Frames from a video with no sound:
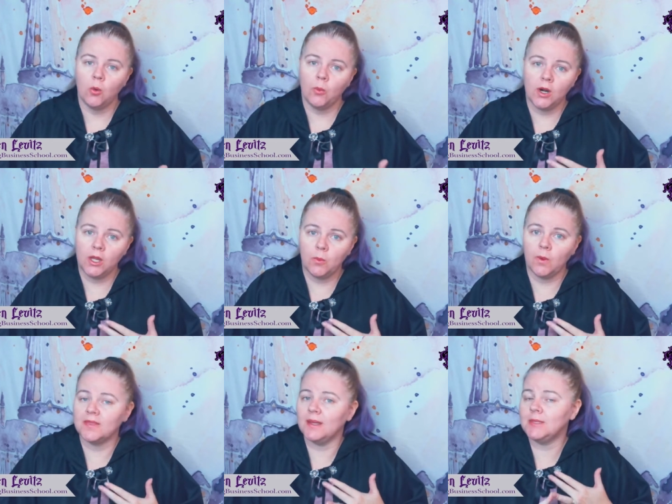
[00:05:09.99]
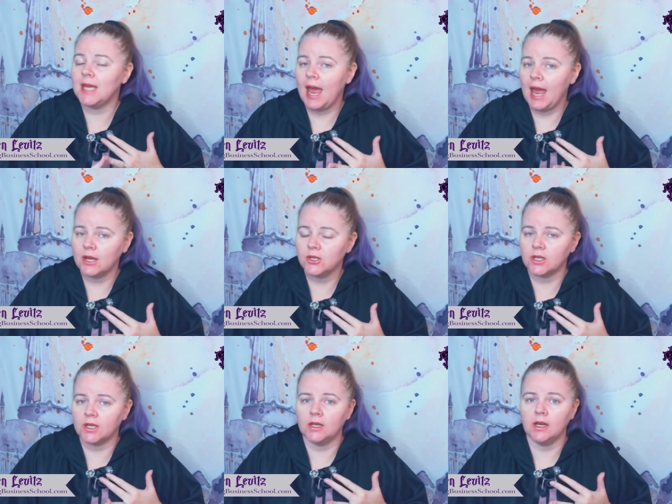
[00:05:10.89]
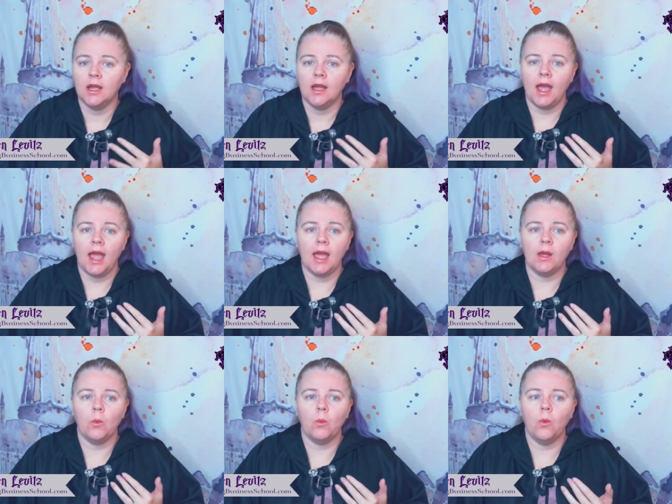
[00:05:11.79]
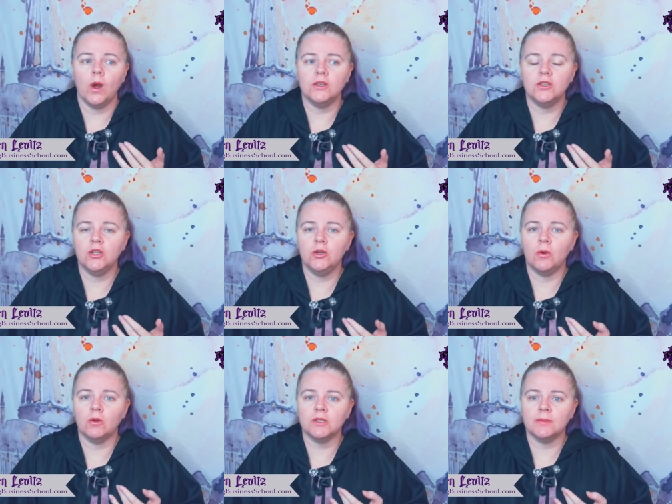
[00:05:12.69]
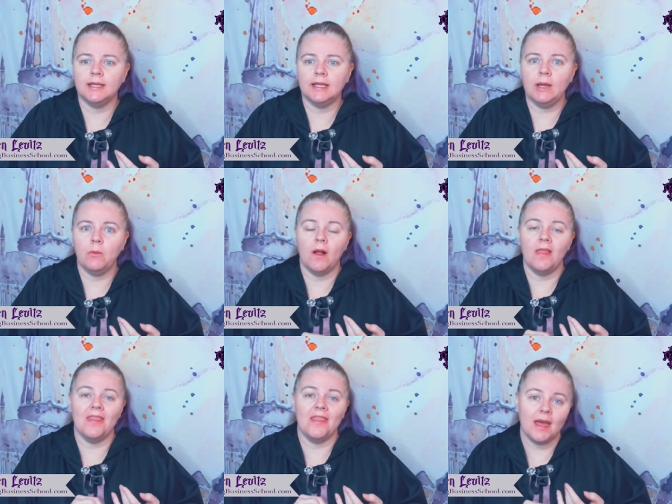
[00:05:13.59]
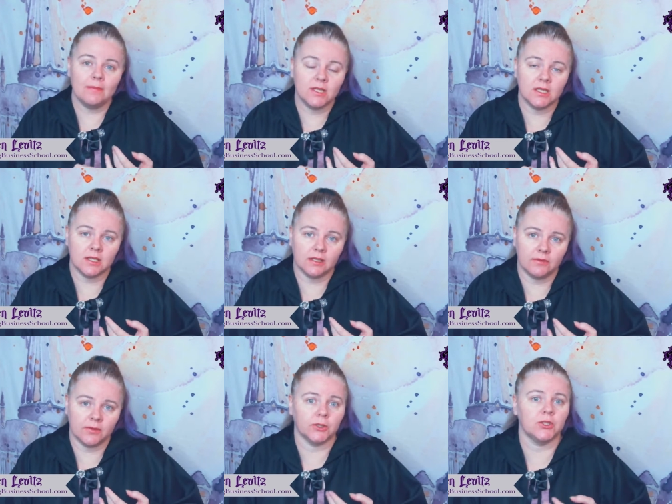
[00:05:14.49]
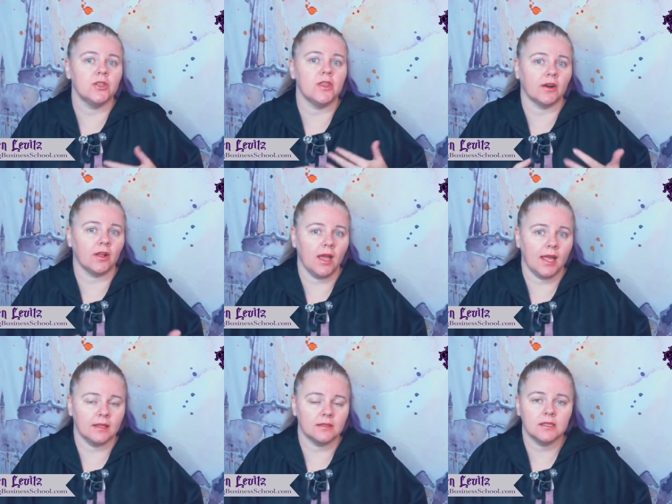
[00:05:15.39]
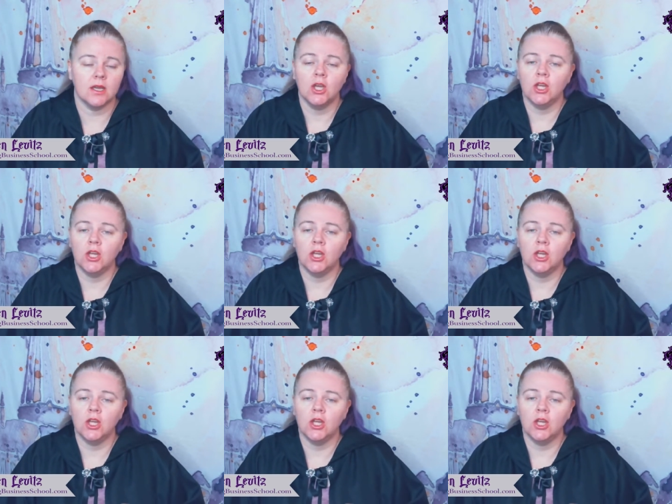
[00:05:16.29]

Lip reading: what do you want them to action, and what do you ultimately want them to deliver to their clients.